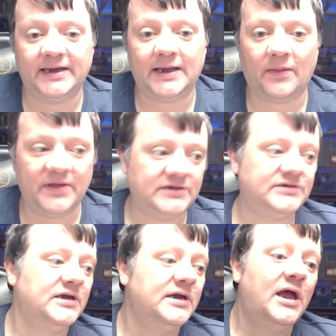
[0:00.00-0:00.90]
Now this
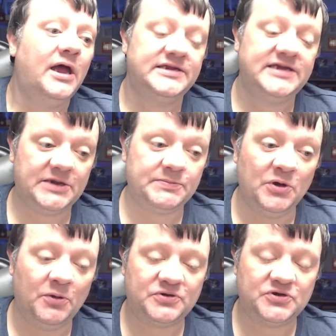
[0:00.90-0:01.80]
takes me
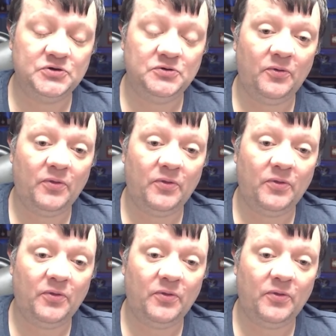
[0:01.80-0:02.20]
up to